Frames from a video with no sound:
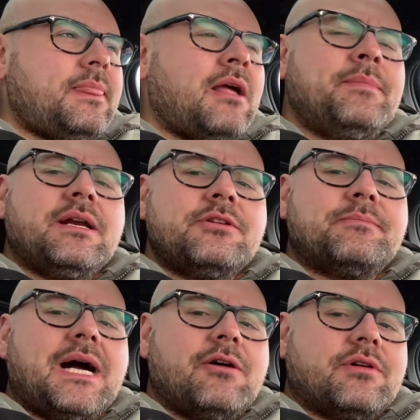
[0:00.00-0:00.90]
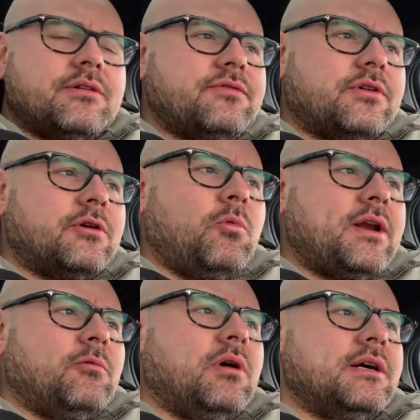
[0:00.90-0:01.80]
a bit underpowered for
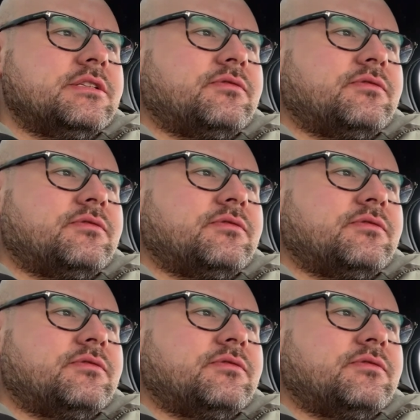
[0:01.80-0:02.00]
what it was,